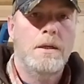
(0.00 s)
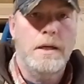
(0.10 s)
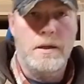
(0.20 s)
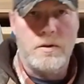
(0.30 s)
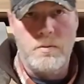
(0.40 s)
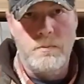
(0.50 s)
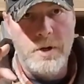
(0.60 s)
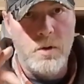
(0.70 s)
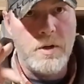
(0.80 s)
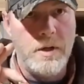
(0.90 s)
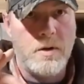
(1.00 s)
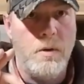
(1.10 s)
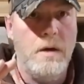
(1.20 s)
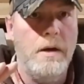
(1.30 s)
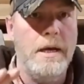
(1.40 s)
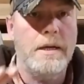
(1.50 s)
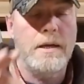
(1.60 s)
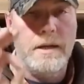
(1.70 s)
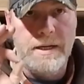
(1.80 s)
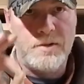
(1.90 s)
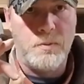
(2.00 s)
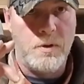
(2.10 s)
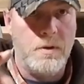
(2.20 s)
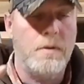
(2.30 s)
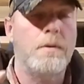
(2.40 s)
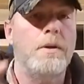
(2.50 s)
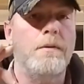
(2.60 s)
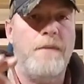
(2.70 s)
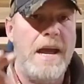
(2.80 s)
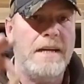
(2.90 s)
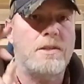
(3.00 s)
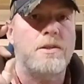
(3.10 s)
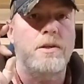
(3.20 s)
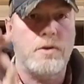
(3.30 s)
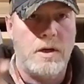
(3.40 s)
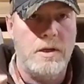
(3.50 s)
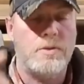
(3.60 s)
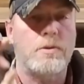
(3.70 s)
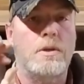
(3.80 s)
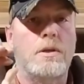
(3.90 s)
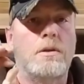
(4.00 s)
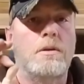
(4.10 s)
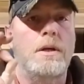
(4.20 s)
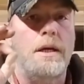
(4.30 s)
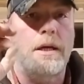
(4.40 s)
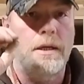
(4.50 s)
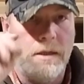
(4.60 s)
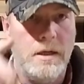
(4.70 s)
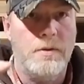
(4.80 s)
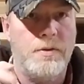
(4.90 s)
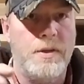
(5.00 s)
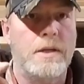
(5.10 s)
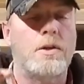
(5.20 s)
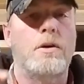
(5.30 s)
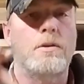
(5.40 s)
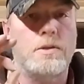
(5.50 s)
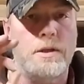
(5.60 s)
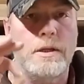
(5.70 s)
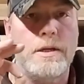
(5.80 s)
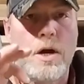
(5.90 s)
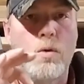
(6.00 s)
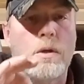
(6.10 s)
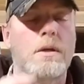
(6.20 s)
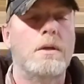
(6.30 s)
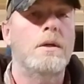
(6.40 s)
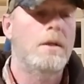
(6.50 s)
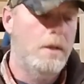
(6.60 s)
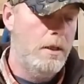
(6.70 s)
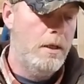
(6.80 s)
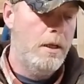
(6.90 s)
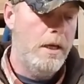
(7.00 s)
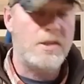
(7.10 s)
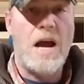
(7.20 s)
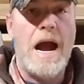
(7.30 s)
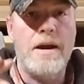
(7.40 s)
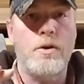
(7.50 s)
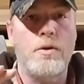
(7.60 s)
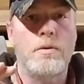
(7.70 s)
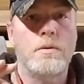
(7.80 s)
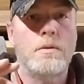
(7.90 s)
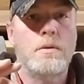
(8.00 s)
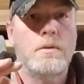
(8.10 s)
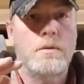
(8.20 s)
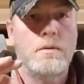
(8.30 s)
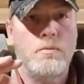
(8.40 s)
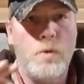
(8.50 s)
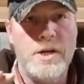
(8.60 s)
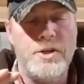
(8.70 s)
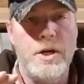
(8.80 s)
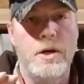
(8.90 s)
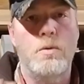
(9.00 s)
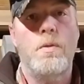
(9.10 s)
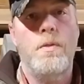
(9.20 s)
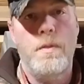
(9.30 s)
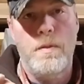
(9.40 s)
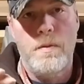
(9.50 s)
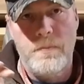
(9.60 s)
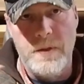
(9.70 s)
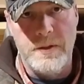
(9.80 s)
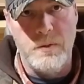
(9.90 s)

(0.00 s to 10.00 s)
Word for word: Now, the yolk in a quail egg, and that's where your fats and your cholesterol and other things are, is in the yolk, is higher ratio than